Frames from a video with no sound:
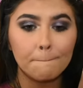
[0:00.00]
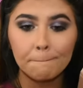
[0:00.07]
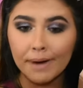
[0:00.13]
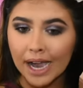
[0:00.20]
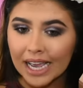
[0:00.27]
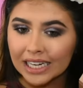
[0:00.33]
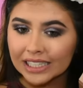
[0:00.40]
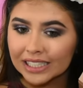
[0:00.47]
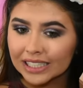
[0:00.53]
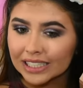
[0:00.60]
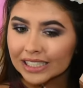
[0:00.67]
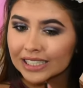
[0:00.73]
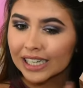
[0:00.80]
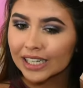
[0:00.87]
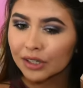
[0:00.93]
but
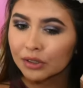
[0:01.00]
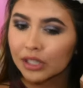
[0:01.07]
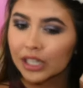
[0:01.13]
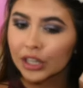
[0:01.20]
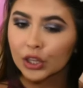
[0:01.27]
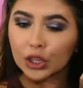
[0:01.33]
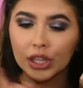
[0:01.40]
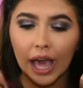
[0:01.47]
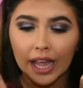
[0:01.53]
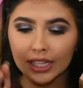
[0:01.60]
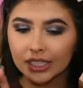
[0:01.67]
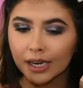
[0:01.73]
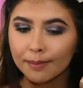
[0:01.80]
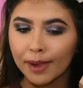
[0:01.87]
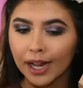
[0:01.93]
I don't think that's
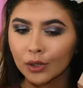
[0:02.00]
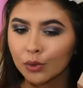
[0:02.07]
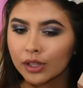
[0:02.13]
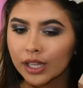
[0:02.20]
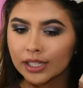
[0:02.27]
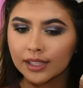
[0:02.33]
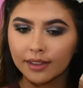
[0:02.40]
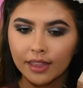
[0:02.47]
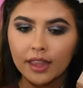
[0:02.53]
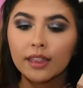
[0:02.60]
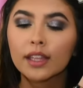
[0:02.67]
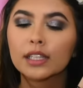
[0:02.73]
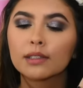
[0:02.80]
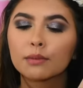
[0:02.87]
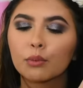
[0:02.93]
going to match with this. I think
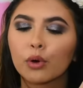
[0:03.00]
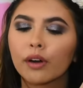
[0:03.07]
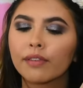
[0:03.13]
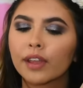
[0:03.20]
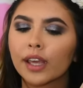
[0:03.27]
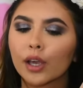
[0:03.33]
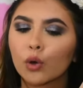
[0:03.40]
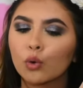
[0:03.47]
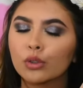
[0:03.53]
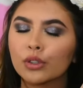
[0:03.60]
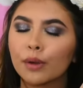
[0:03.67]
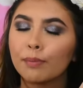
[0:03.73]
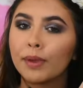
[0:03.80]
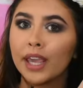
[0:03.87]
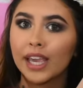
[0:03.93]
this more of like a cool
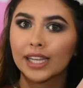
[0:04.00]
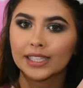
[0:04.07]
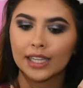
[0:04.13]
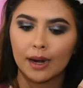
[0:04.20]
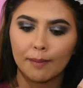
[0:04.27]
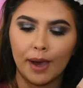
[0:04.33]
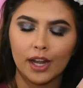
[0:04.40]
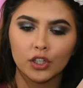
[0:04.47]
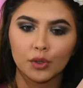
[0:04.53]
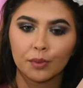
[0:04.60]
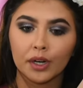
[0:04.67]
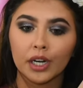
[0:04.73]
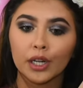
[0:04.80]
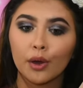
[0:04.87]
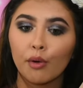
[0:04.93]
tone pink is going to match. So
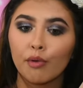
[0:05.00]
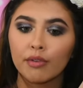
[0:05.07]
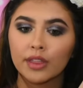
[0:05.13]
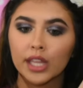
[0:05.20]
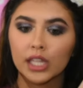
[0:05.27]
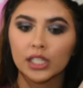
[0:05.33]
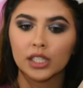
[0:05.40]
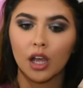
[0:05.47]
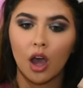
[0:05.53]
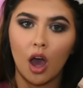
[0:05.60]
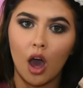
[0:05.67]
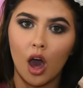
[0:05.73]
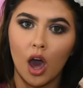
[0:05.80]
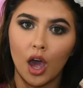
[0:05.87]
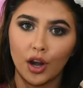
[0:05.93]
we're going to go with this
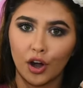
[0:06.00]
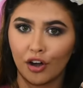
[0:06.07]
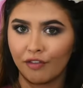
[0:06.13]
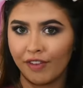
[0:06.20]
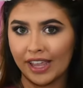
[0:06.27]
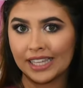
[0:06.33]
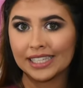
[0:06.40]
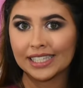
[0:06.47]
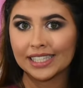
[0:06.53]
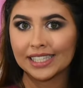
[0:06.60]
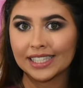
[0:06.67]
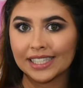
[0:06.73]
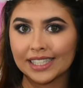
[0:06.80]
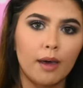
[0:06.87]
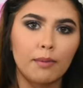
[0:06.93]
on our face.
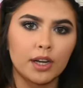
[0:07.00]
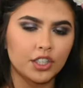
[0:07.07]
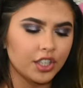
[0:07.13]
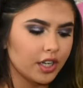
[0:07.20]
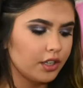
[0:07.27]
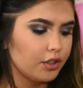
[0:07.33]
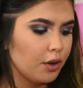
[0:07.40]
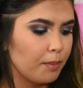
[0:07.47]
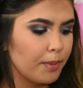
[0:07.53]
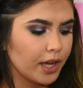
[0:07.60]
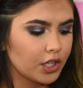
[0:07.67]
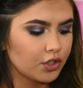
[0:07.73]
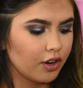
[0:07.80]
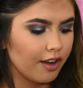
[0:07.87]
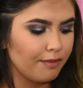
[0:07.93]
I'm actually going to do a
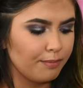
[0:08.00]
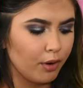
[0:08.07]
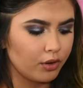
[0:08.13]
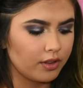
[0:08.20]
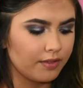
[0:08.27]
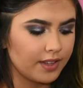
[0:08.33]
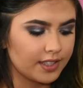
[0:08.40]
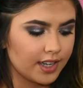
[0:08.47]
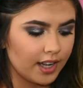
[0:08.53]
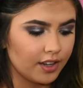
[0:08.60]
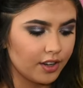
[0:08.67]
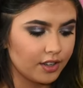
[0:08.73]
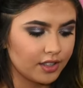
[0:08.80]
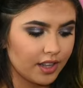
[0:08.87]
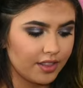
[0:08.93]
mixture of both of these
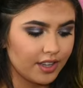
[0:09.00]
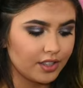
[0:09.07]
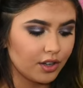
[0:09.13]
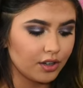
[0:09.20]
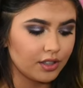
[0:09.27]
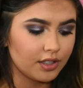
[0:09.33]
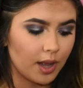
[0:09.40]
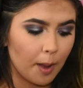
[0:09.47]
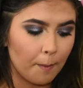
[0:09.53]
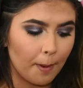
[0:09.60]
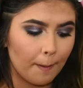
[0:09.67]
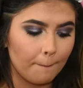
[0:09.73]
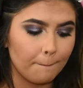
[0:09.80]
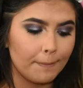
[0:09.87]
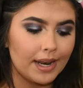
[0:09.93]
colors. And these are some
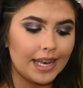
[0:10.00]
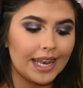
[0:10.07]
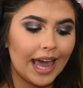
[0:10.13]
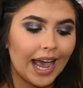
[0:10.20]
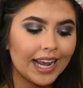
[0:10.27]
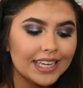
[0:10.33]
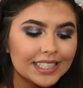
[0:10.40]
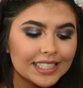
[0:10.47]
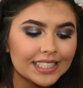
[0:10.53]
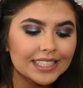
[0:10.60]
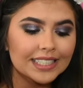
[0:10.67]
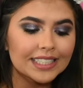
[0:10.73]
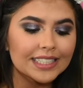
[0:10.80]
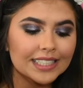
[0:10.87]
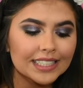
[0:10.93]

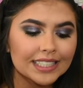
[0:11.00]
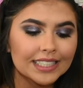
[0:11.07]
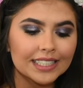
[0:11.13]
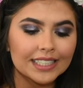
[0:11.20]
blinding